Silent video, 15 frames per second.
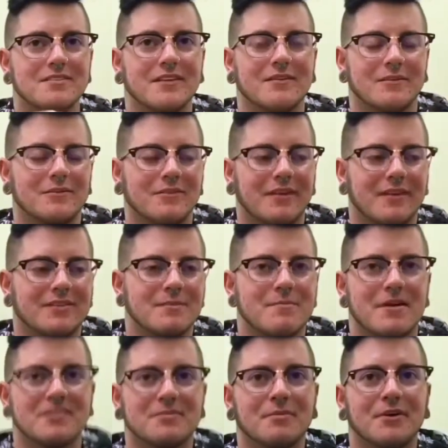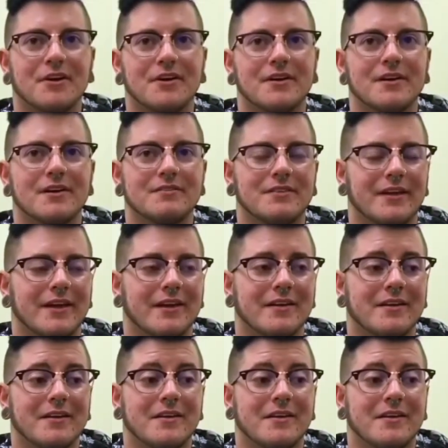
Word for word: That was like the best part of like